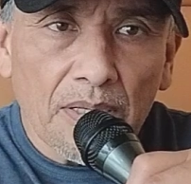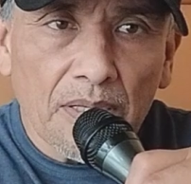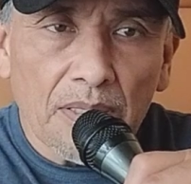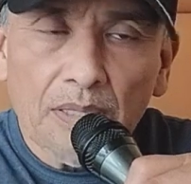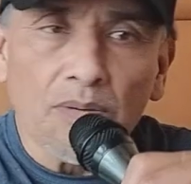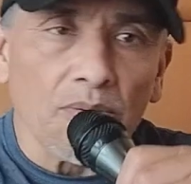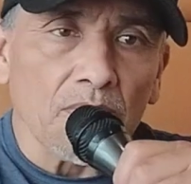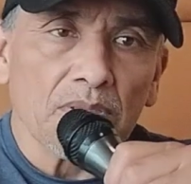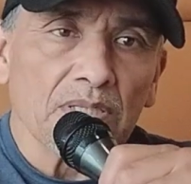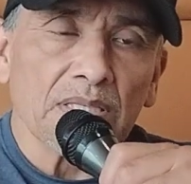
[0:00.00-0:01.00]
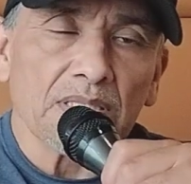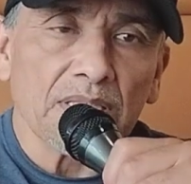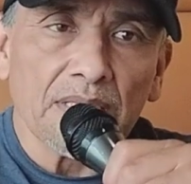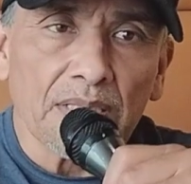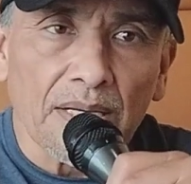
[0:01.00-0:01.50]
No, it's not
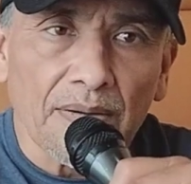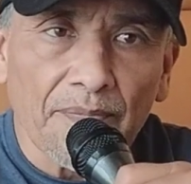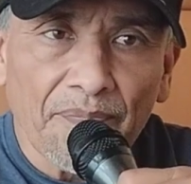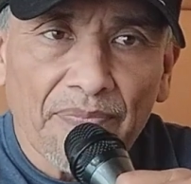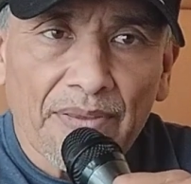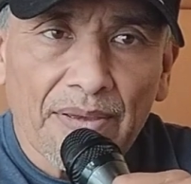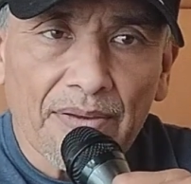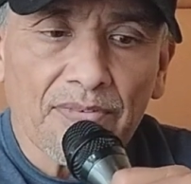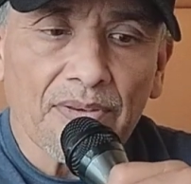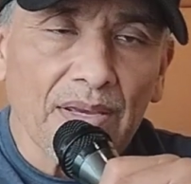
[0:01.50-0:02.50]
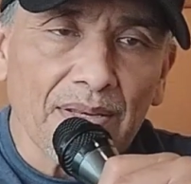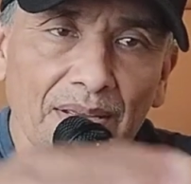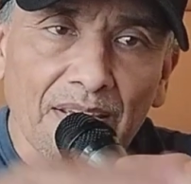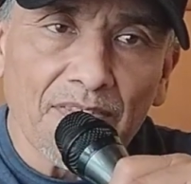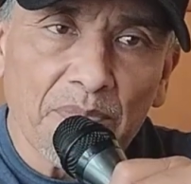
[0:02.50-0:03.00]
saying that. It's saying,
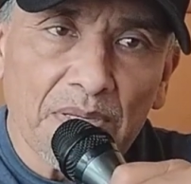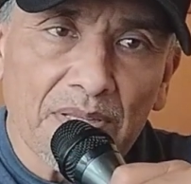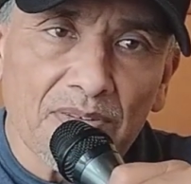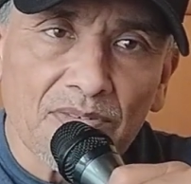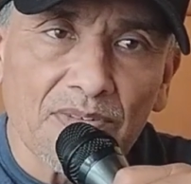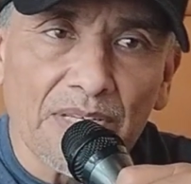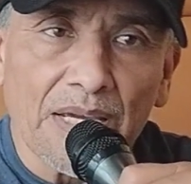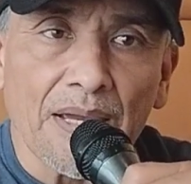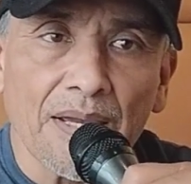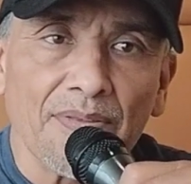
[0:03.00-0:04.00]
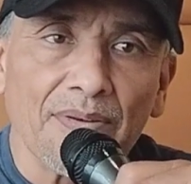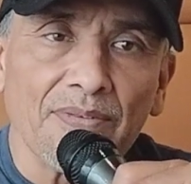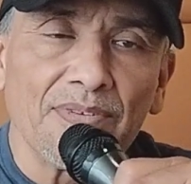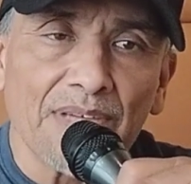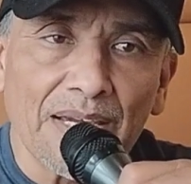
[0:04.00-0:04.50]
give me this day the
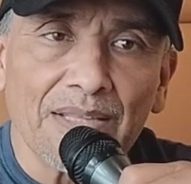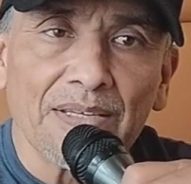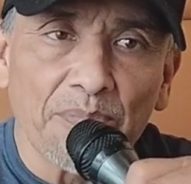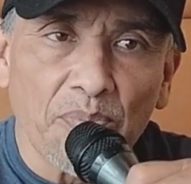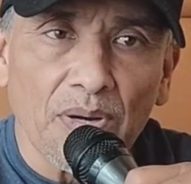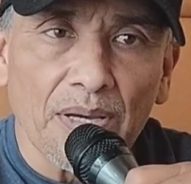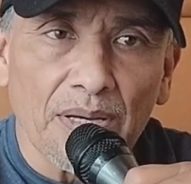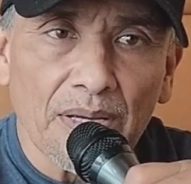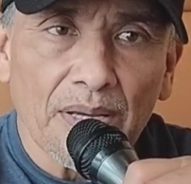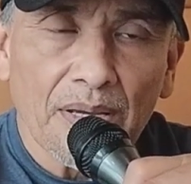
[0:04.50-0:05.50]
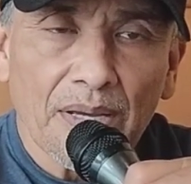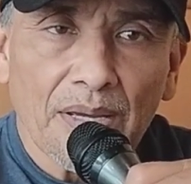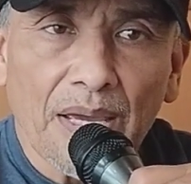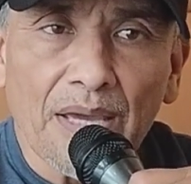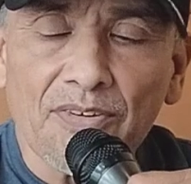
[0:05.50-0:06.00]
daily bread.
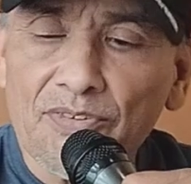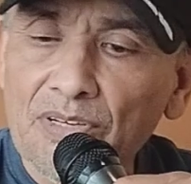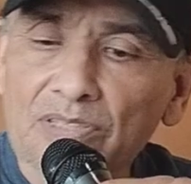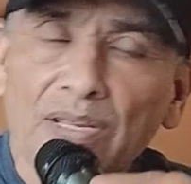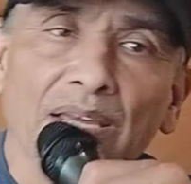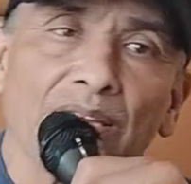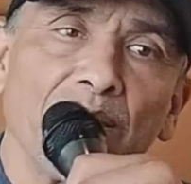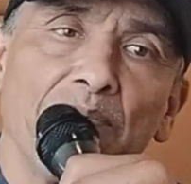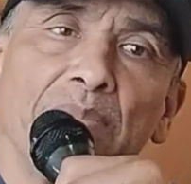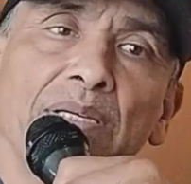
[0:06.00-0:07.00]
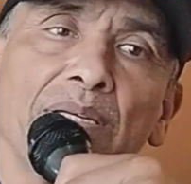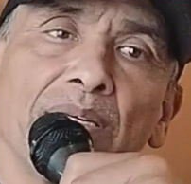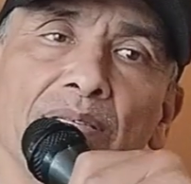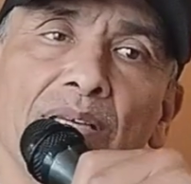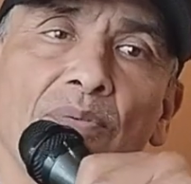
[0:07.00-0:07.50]
And just like in the
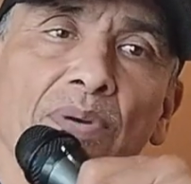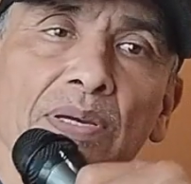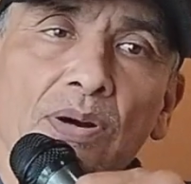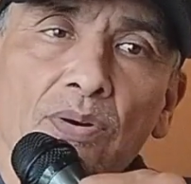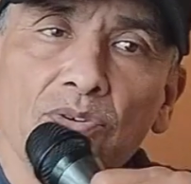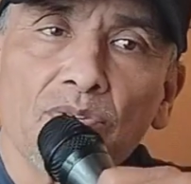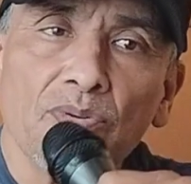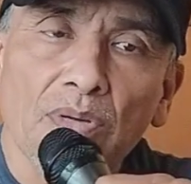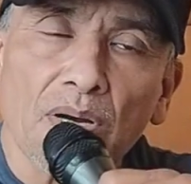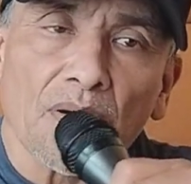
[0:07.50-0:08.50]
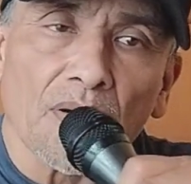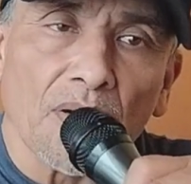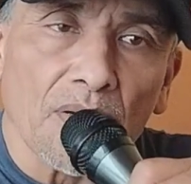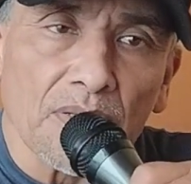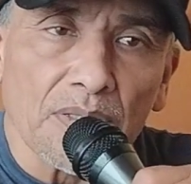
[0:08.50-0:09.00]
meetings that we go to in
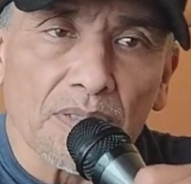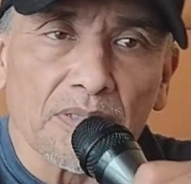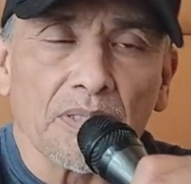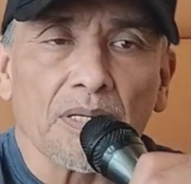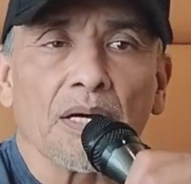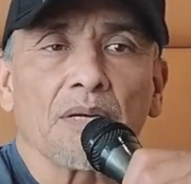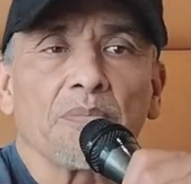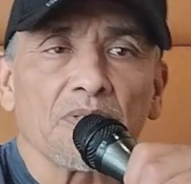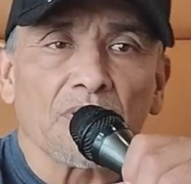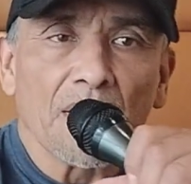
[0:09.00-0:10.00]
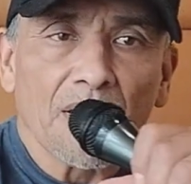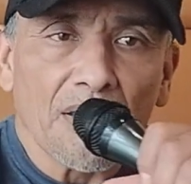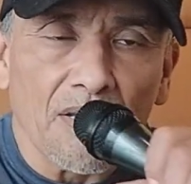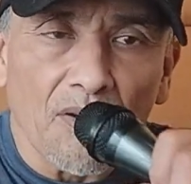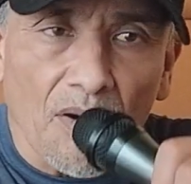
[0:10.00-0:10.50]
Alcoholics Anonymous,
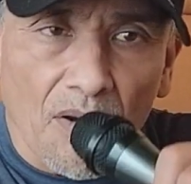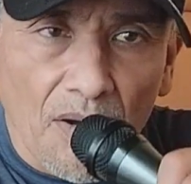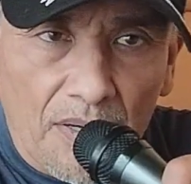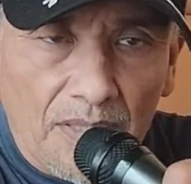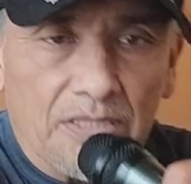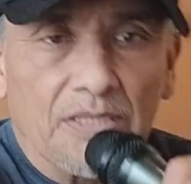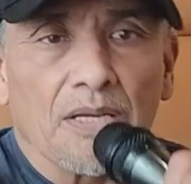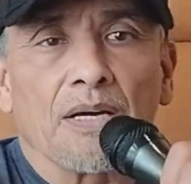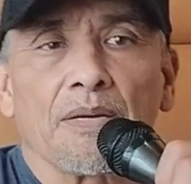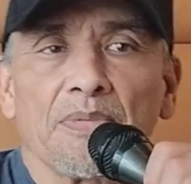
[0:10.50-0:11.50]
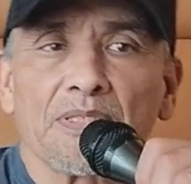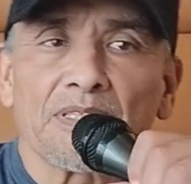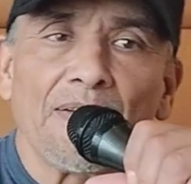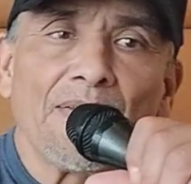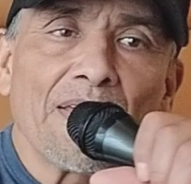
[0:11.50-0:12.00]
in Narcotics Anonymous,
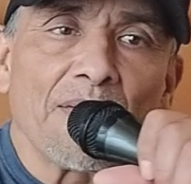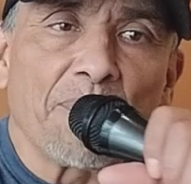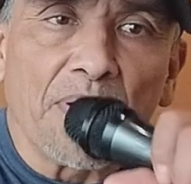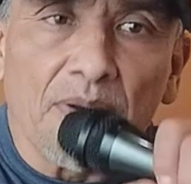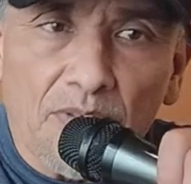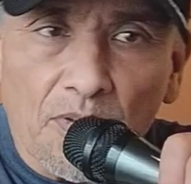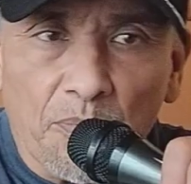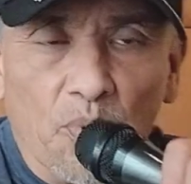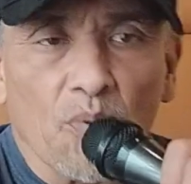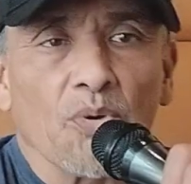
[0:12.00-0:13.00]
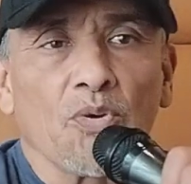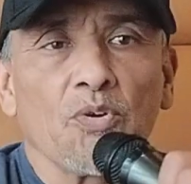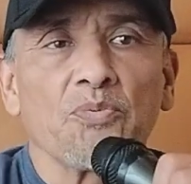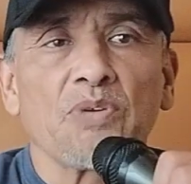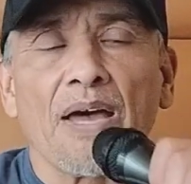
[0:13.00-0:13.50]
in peer support
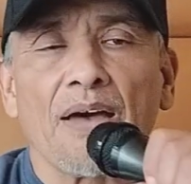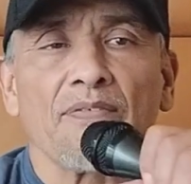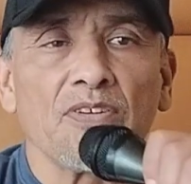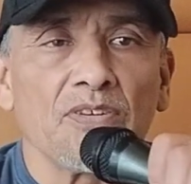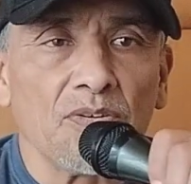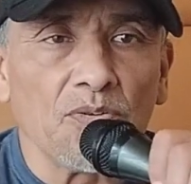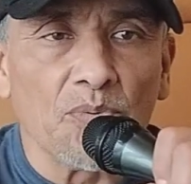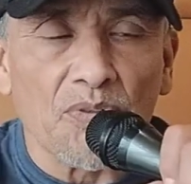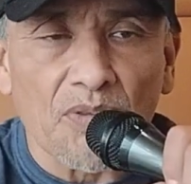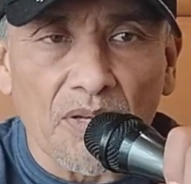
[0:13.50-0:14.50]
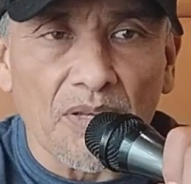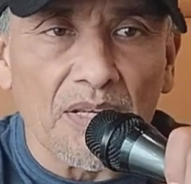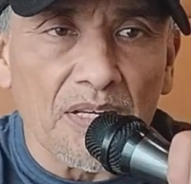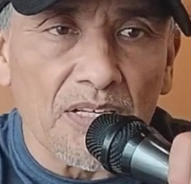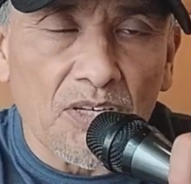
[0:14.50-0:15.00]
groups that have to do with
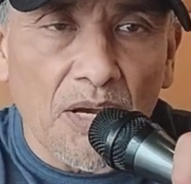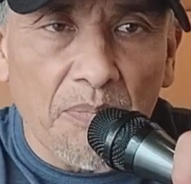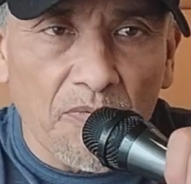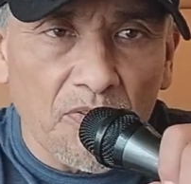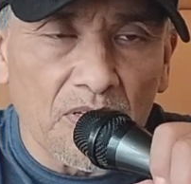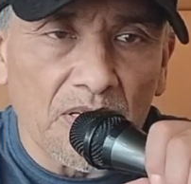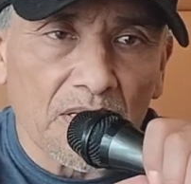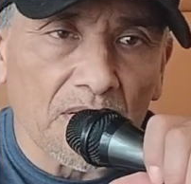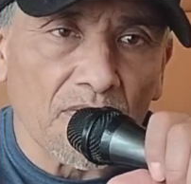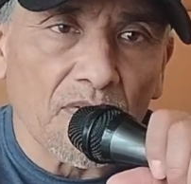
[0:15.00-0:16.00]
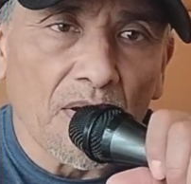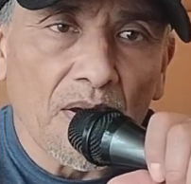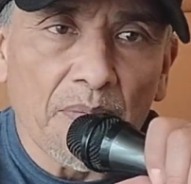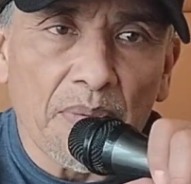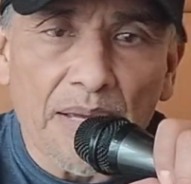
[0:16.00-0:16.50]
any type of addictive
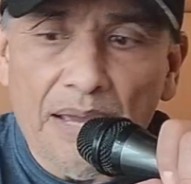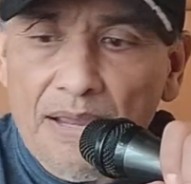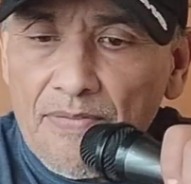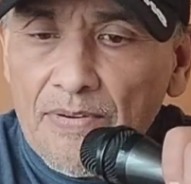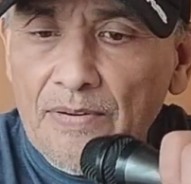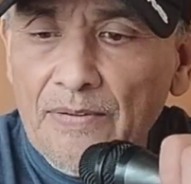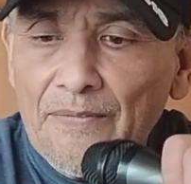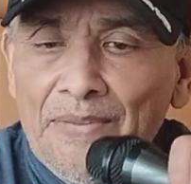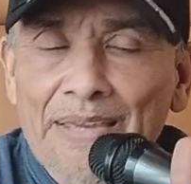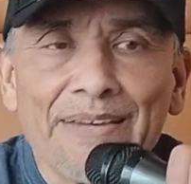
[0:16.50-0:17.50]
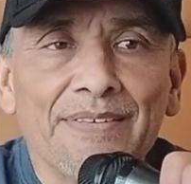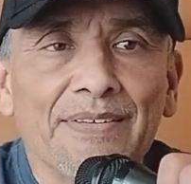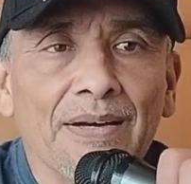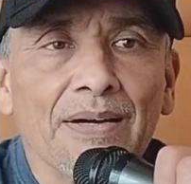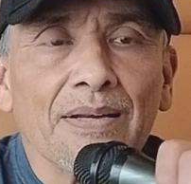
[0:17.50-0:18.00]
behavior, it's
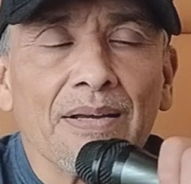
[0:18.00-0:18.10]
God,